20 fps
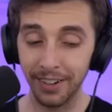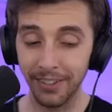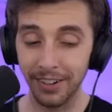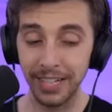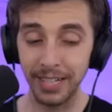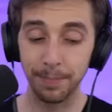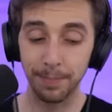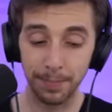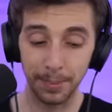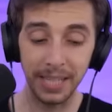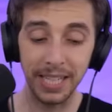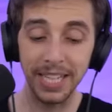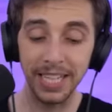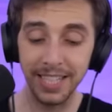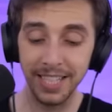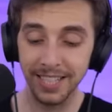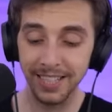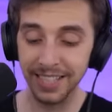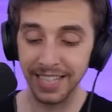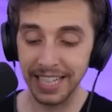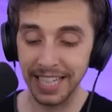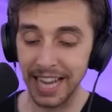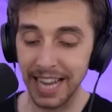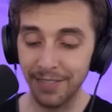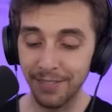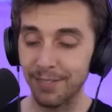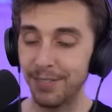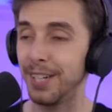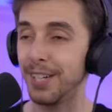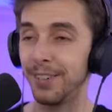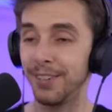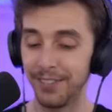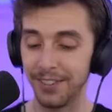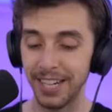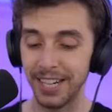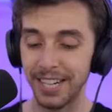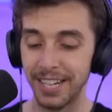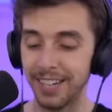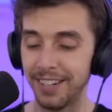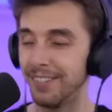arena, please. Like, every
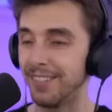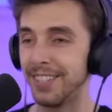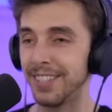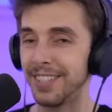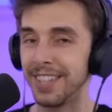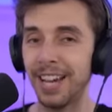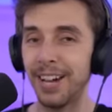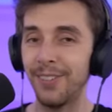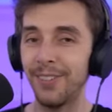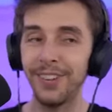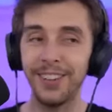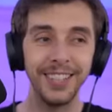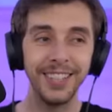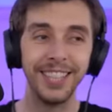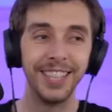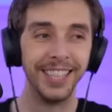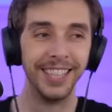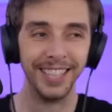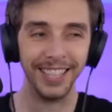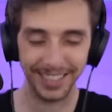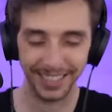arena is that one.